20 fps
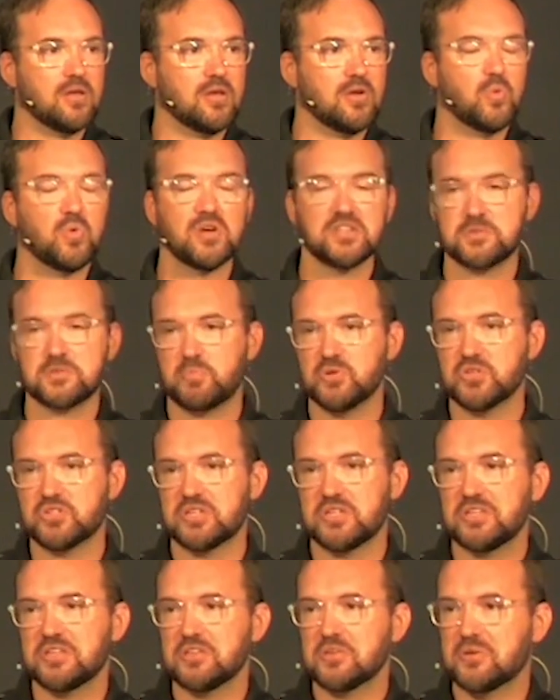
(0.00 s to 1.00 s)
what's
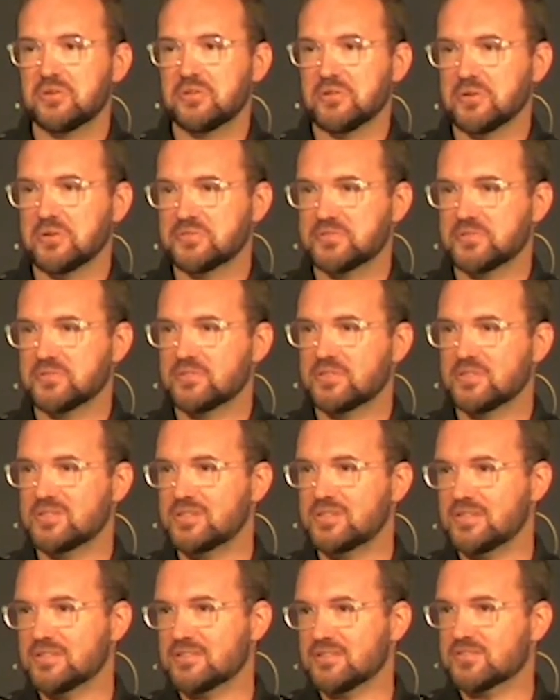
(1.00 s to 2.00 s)
pushing you closer to
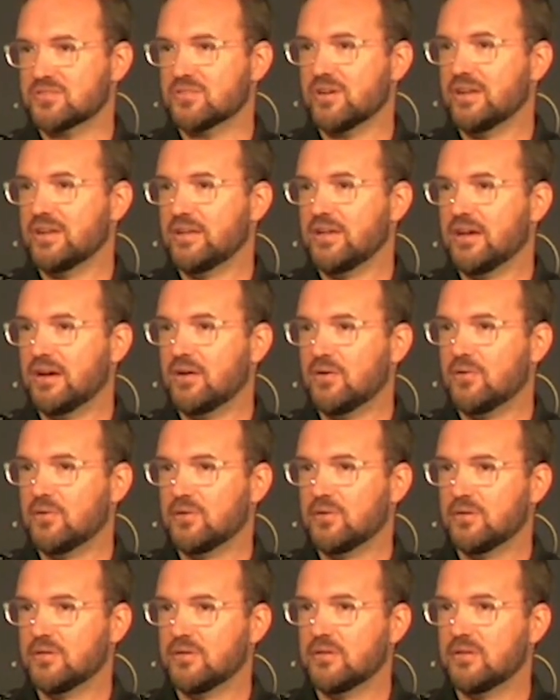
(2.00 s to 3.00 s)
Jesus right
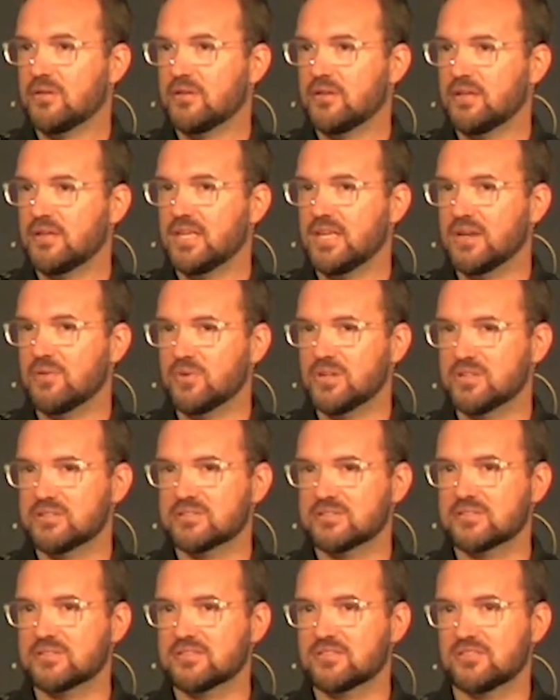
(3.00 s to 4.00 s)
now, and
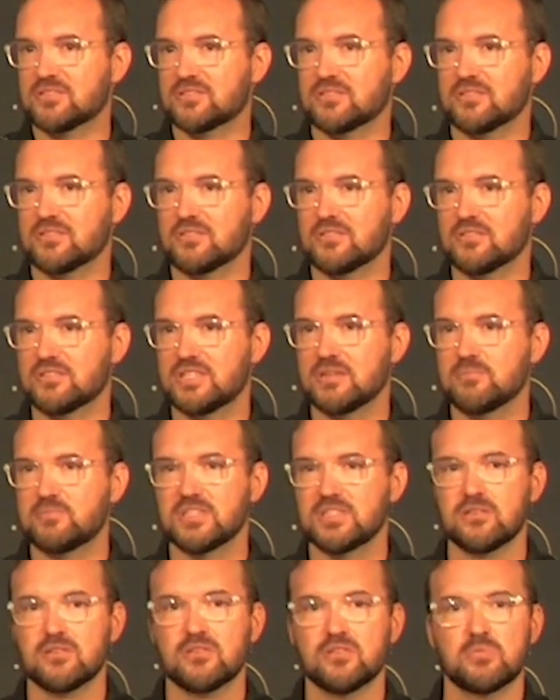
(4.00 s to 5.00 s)
what's
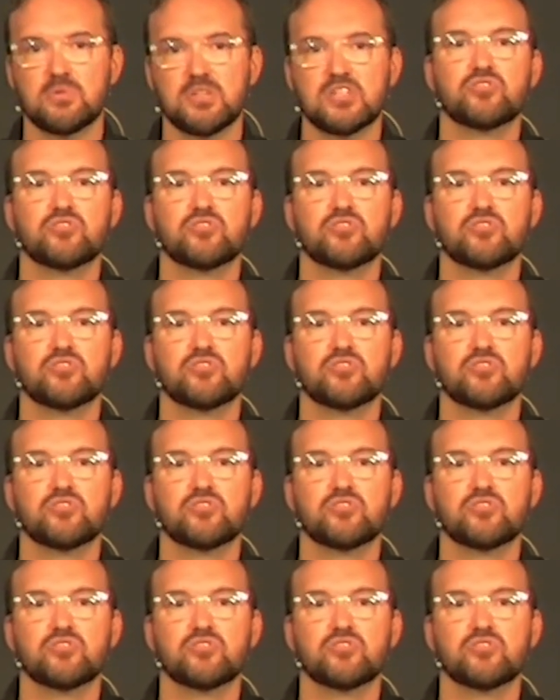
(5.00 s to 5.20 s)
tempting you to be